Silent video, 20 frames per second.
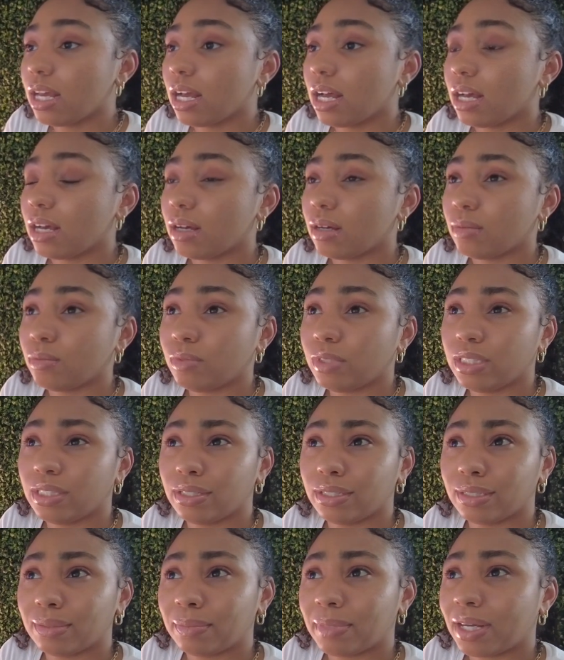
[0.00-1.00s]
Um, we
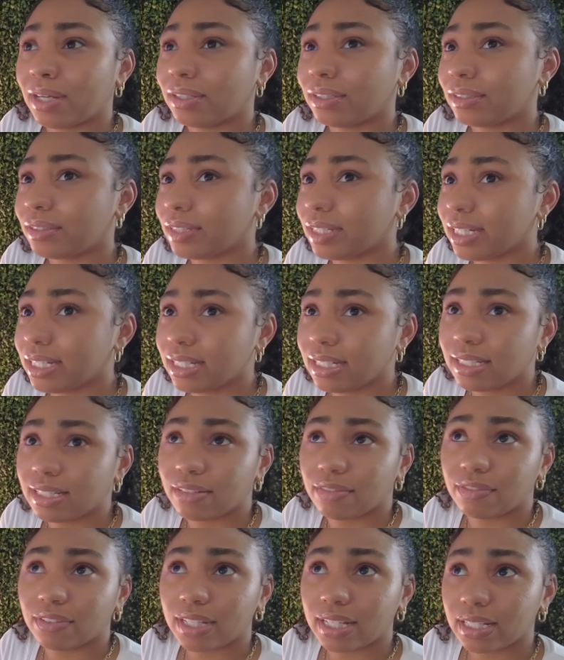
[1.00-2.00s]
learned about grids
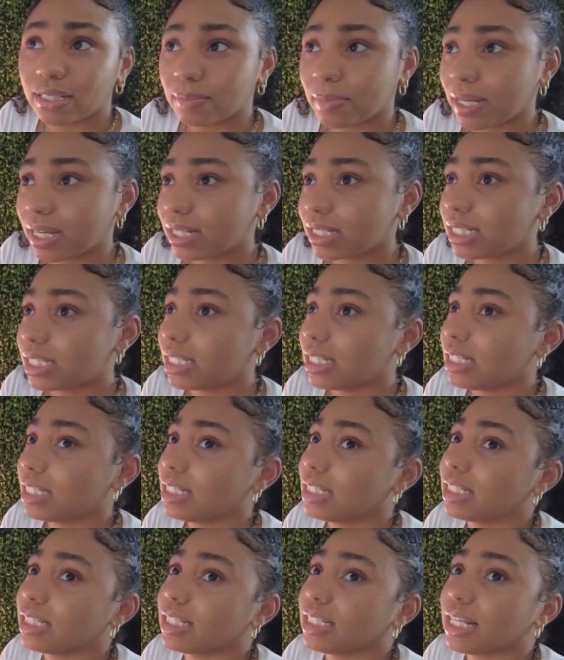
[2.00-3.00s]
and flex
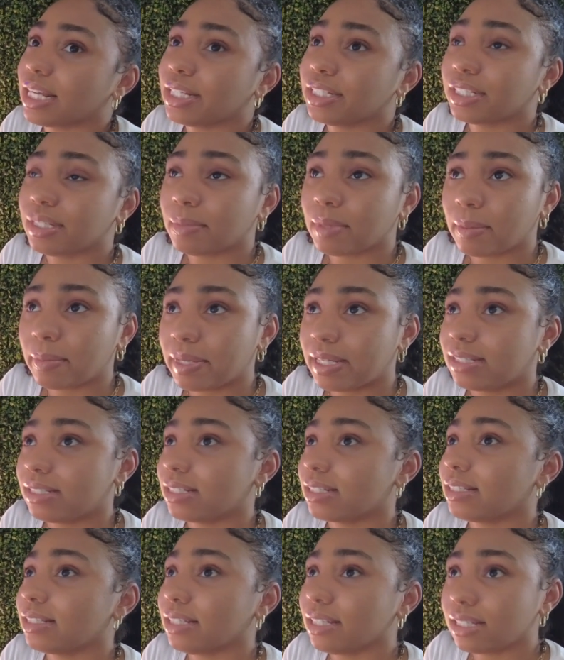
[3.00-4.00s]
boxes and HTML
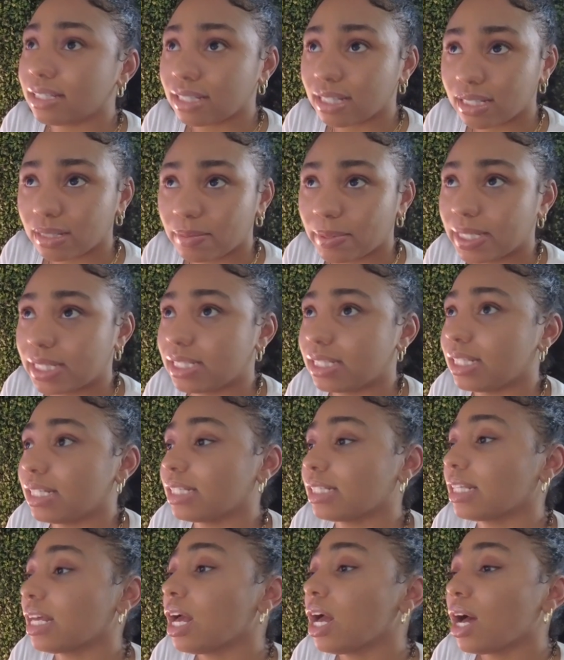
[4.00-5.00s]
basics, CSS
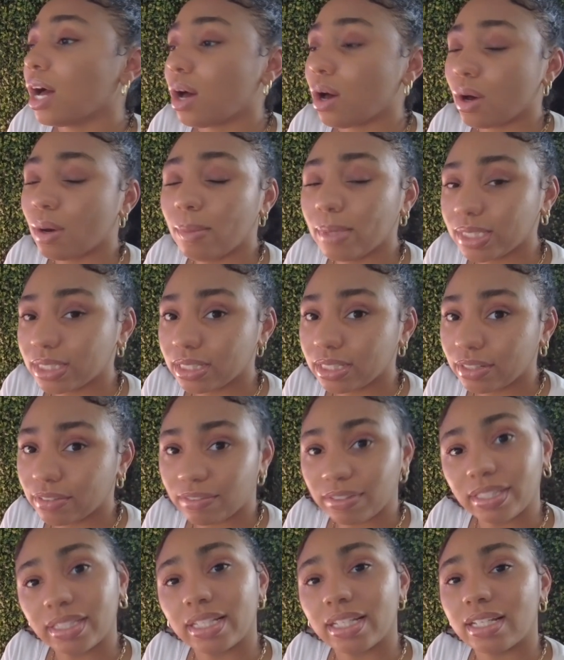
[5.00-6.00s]
basics, a whole bunch of
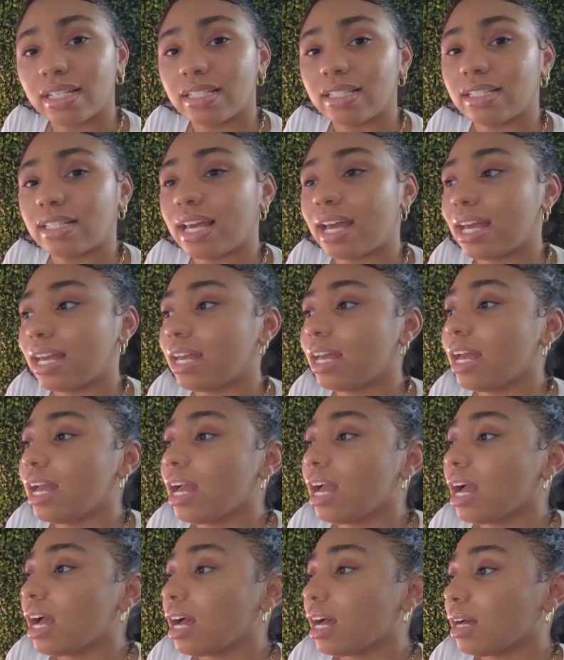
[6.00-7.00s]
different things that
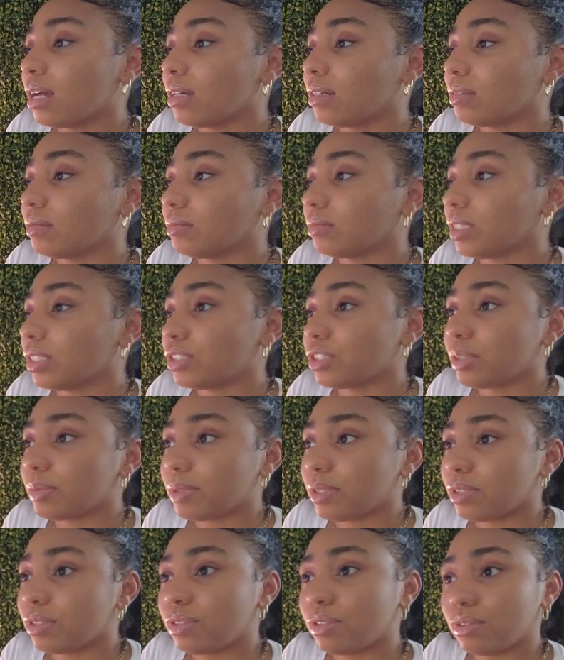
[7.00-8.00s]
um,
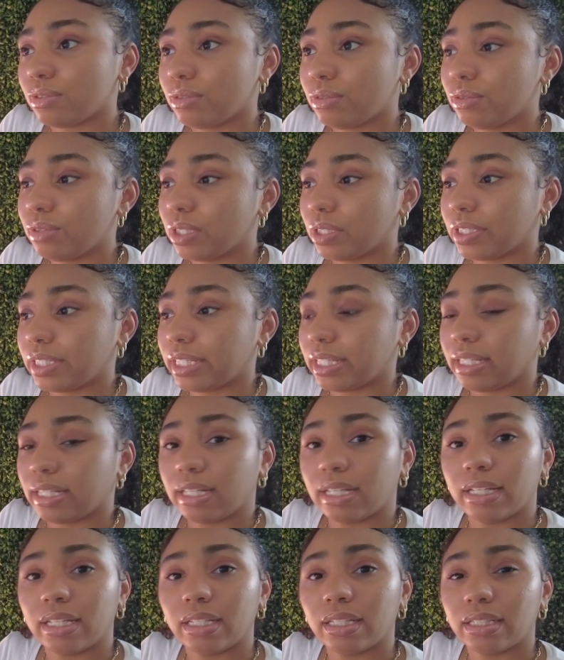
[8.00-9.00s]
attribute to
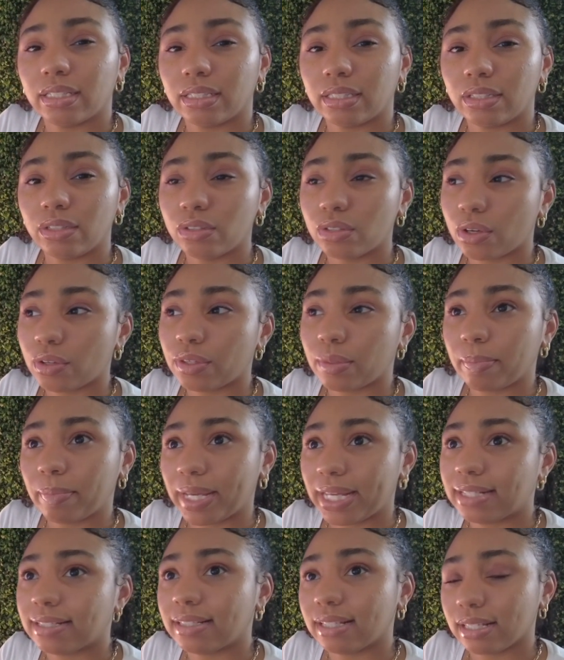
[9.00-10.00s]
learning, you know, the
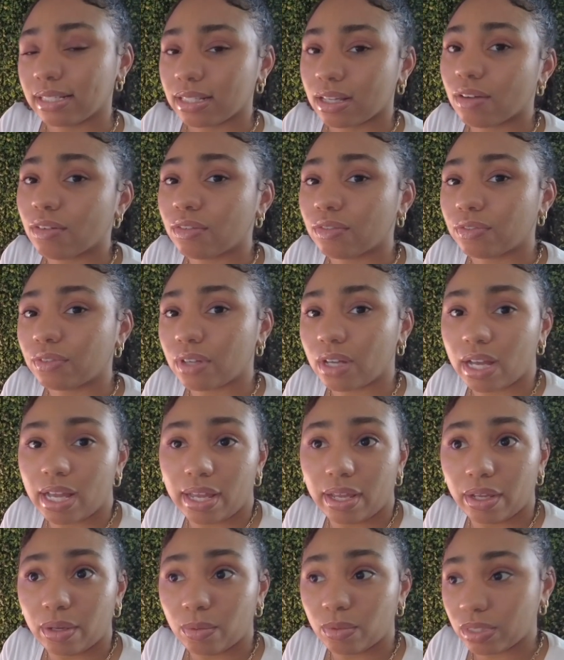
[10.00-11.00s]
basics of
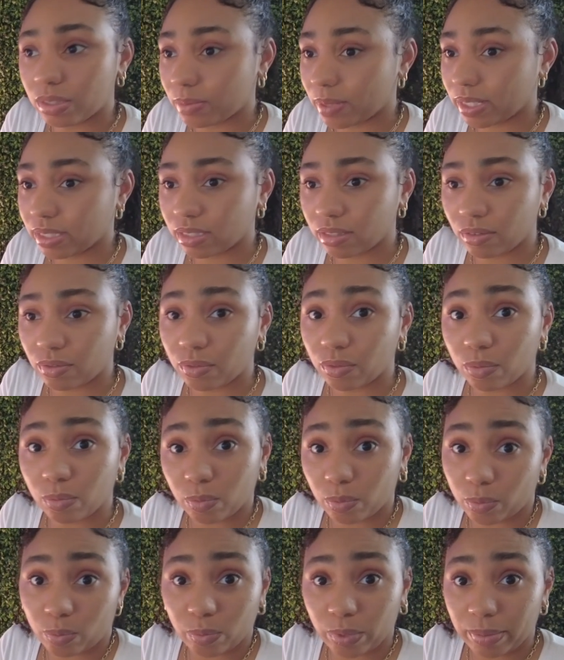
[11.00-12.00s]
a responsive
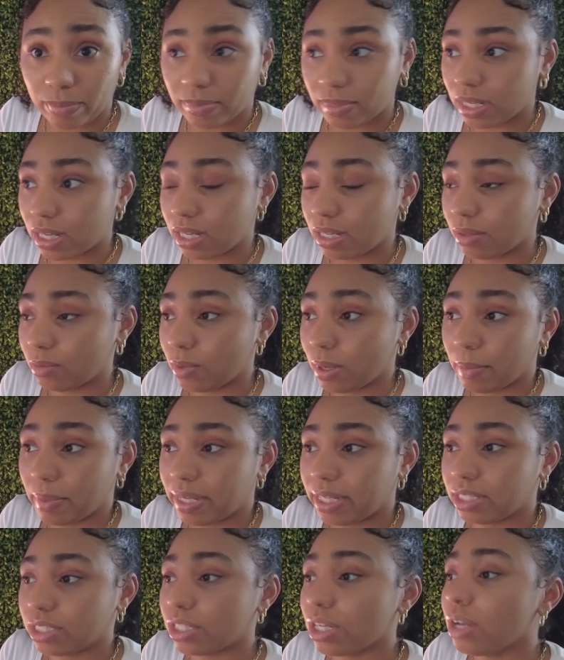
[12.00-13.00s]
web uh, web
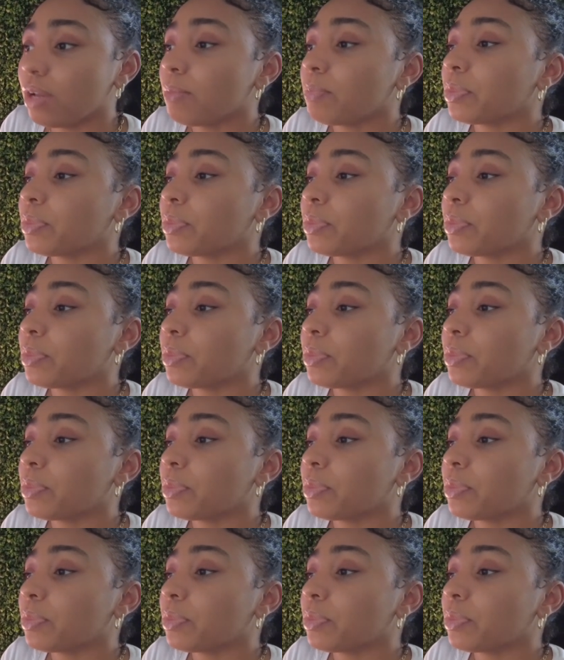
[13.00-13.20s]
page.